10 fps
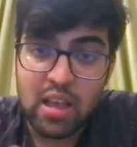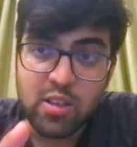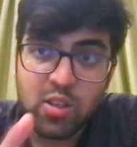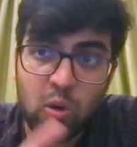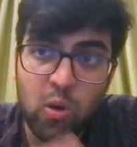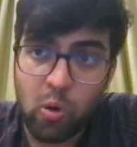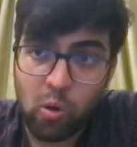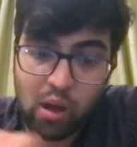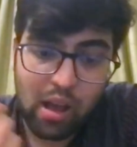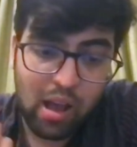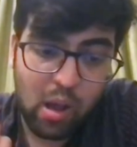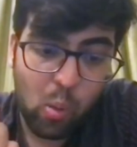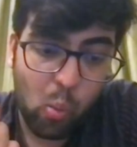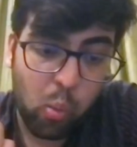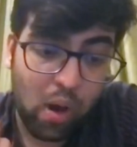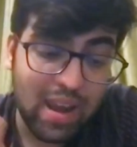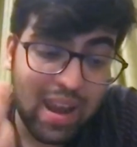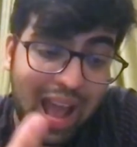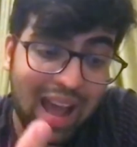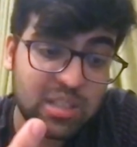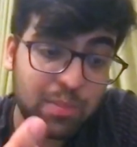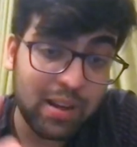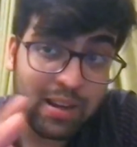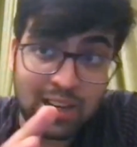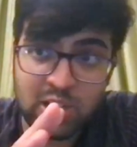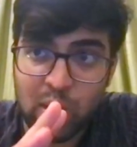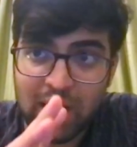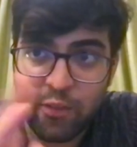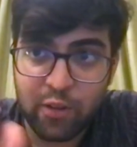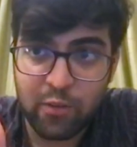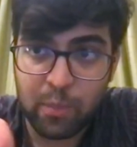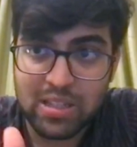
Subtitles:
So one aspect that is very different from